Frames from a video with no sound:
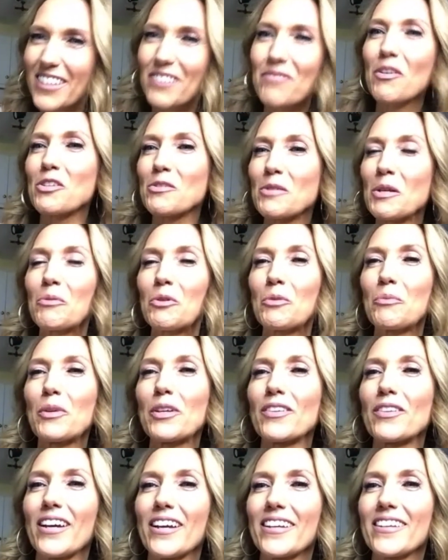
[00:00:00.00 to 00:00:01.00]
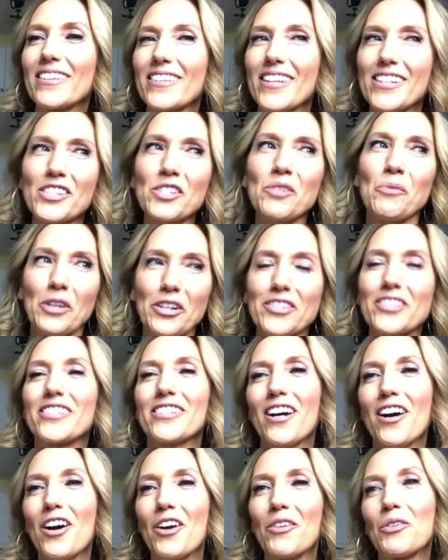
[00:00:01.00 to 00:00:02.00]
Most people will be like, that's a weird
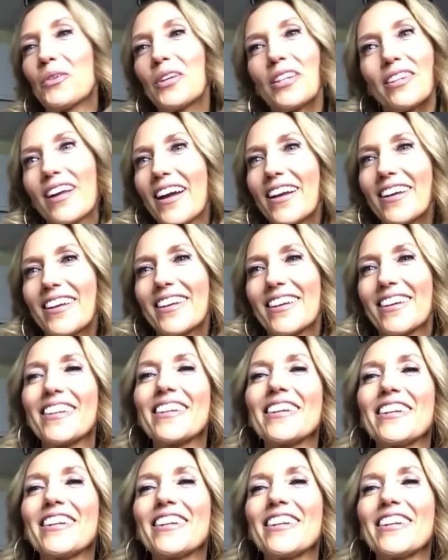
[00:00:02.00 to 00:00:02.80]
song. Well, we like it.